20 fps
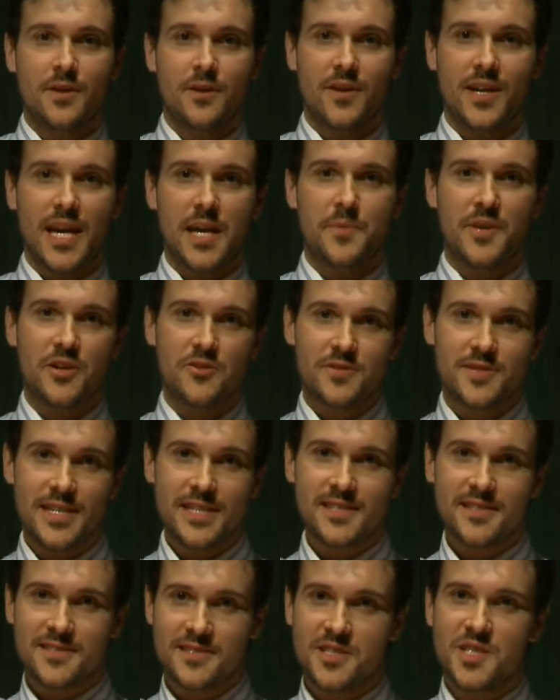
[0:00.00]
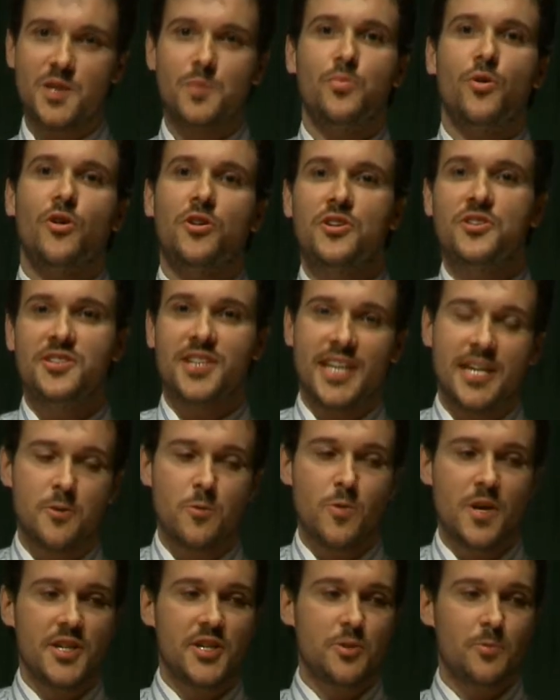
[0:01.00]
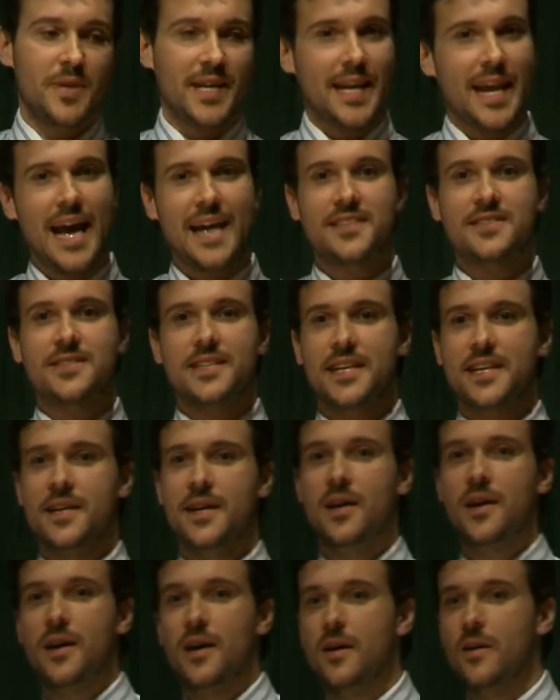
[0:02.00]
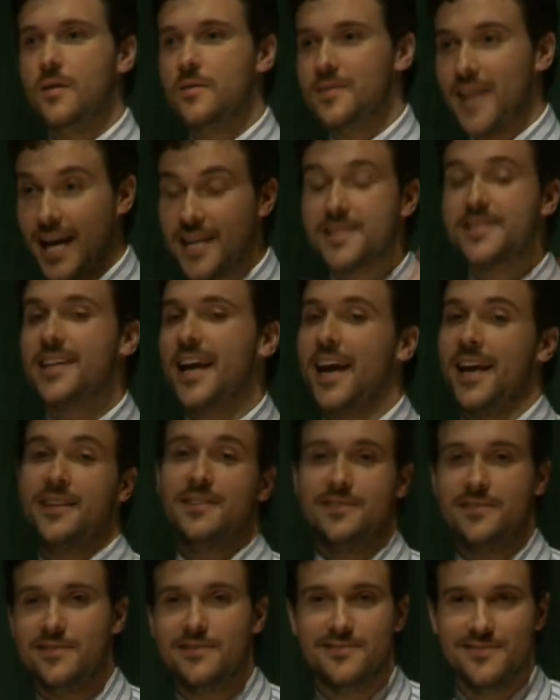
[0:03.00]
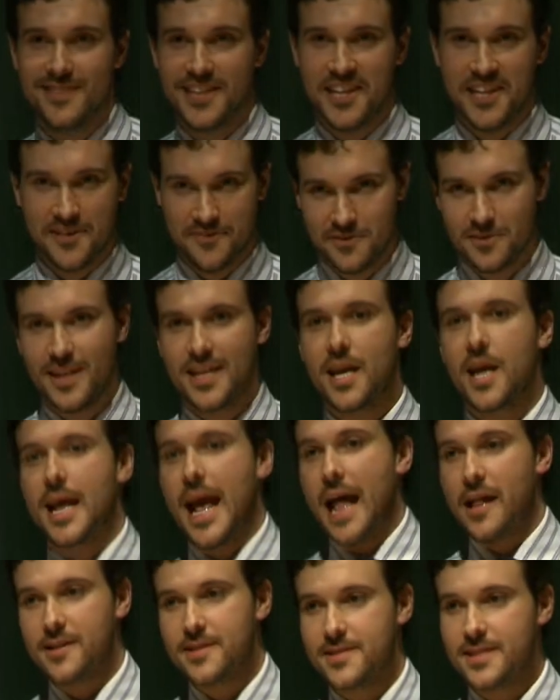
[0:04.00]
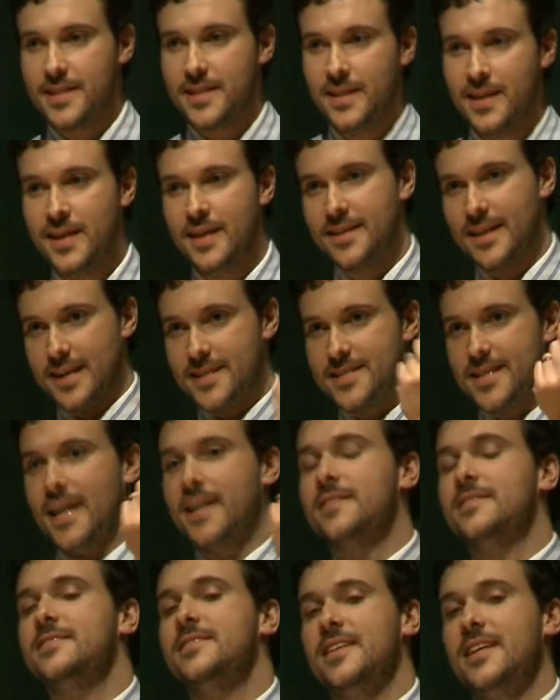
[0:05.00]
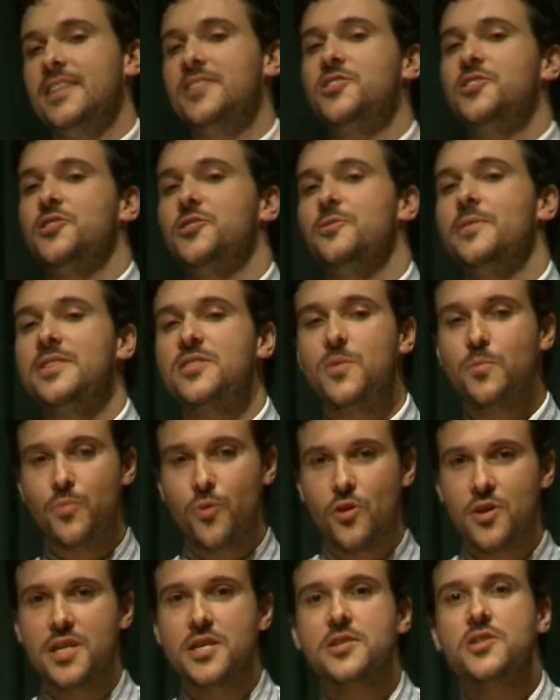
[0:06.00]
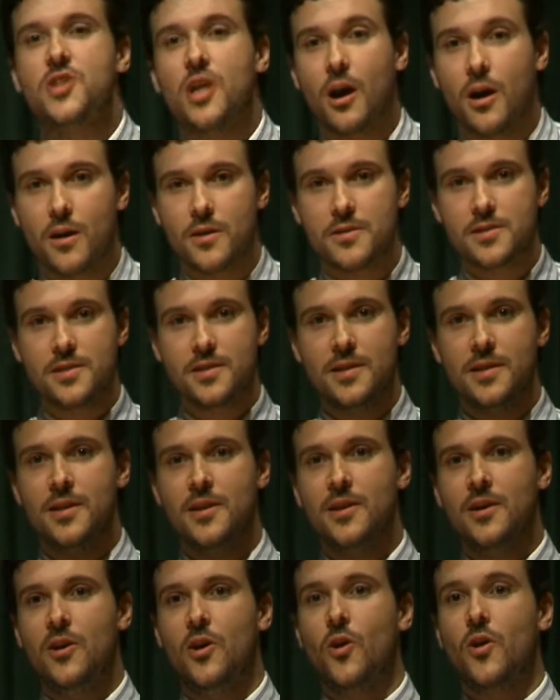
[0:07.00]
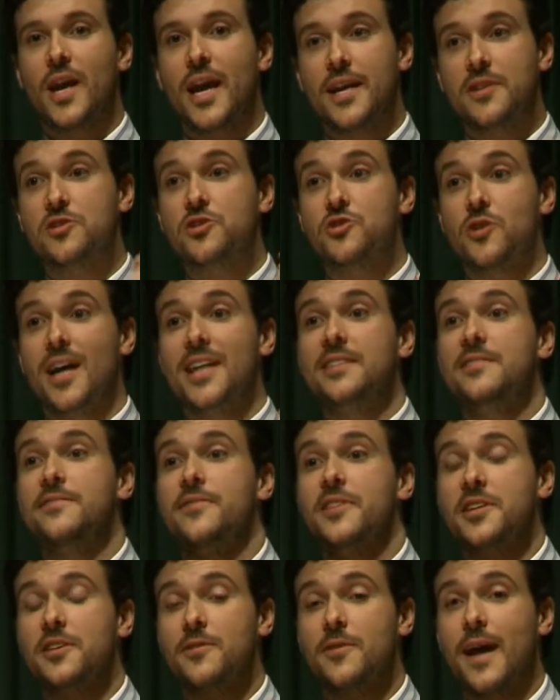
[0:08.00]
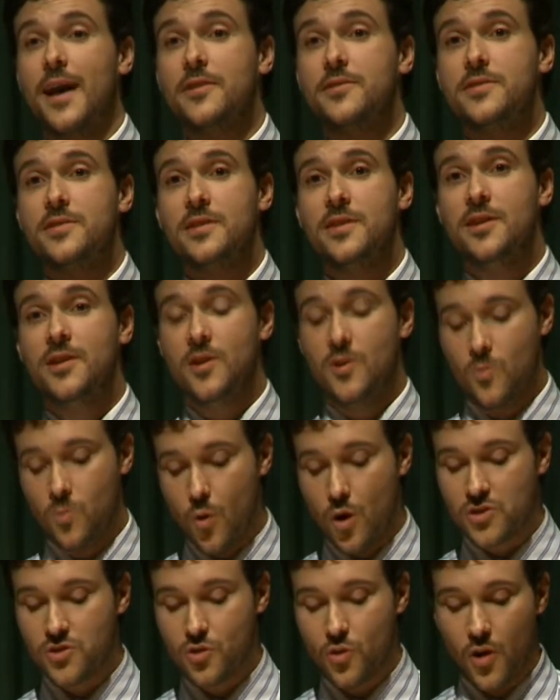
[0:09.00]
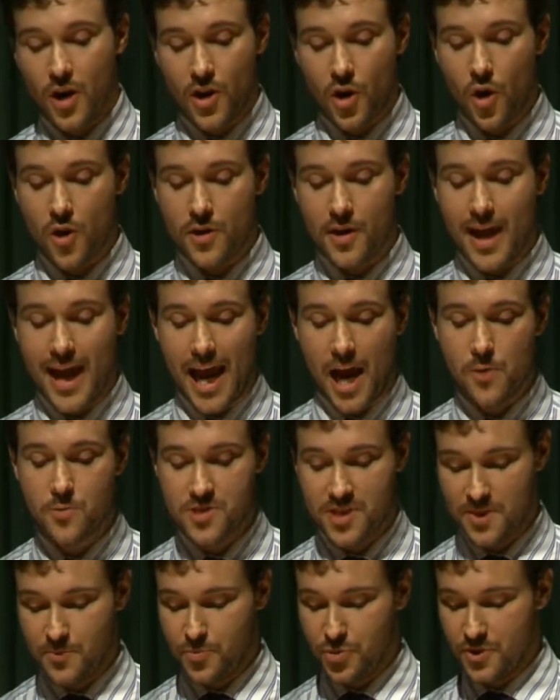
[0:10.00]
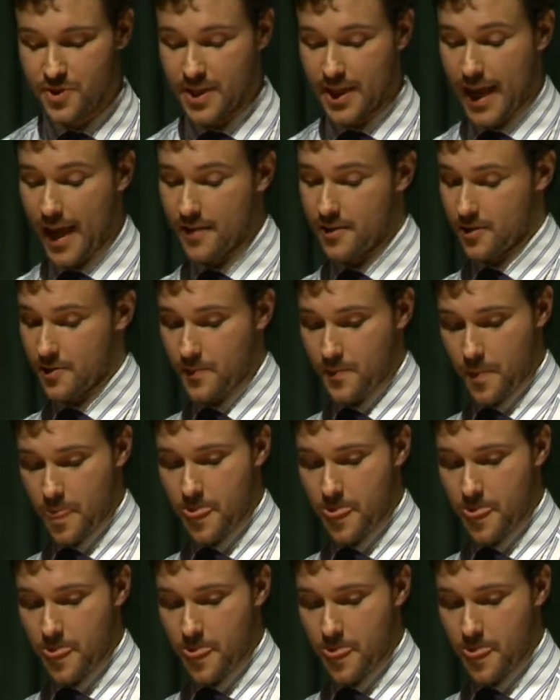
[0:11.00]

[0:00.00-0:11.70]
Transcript: okay, because this is the laboratory in which we can actually dissect, if you like, a galaxy, dissect it into its component stars, okay, to try to figure out what's going on, how is it put together.